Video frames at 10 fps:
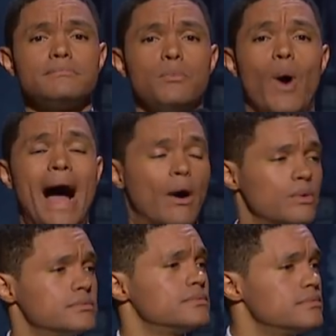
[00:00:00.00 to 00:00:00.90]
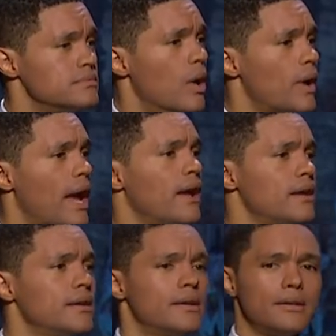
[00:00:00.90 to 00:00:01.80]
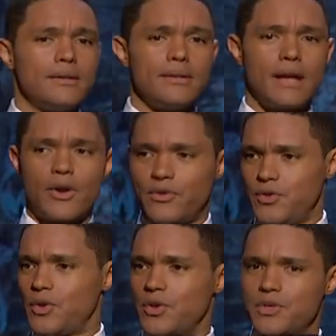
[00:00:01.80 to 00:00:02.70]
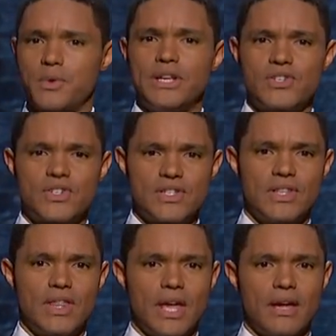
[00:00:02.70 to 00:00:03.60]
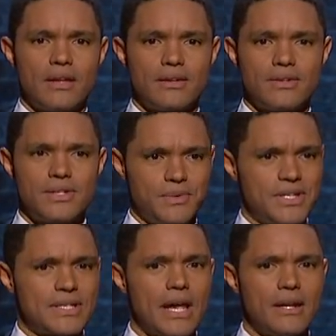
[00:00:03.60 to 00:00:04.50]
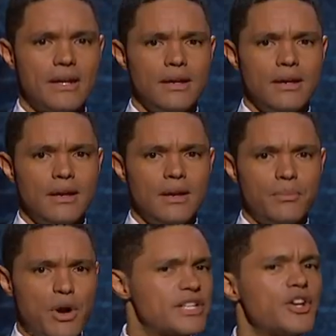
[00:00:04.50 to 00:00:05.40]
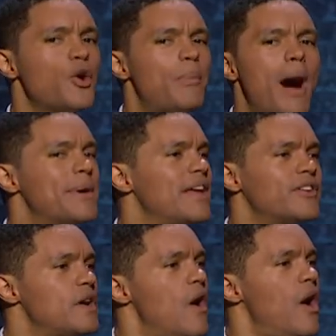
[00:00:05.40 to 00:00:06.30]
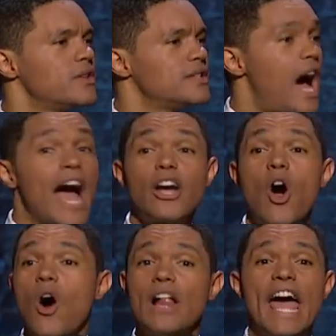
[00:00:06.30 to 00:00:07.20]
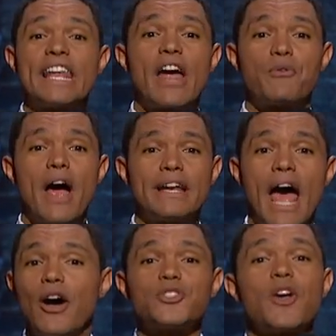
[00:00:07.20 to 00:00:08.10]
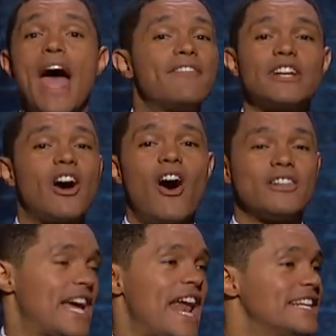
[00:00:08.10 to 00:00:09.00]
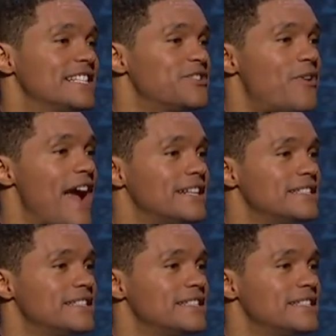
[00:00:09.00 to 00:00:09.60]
Wow. Okay. I don't know if you noticed what he just did there. See what he said? President Obama never called. I call and I write. I also haven't called and I didn't write.